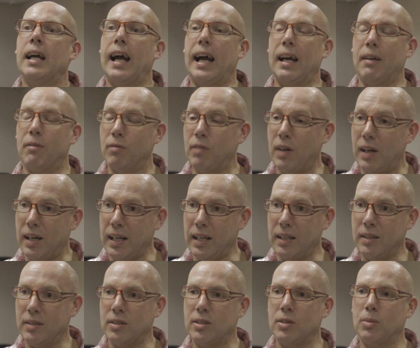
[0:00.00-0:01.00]
and
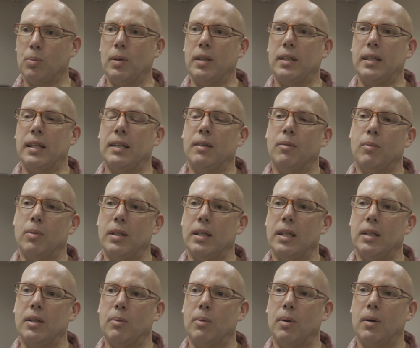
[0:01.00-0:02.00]
violence within
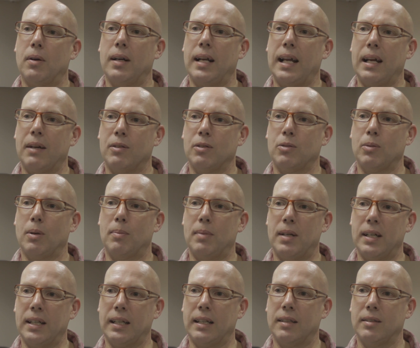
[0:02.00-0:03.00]
the rural areas where
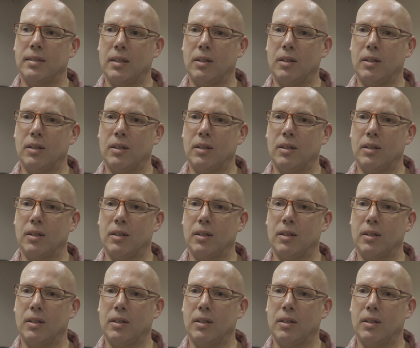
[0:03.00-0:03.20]
mining is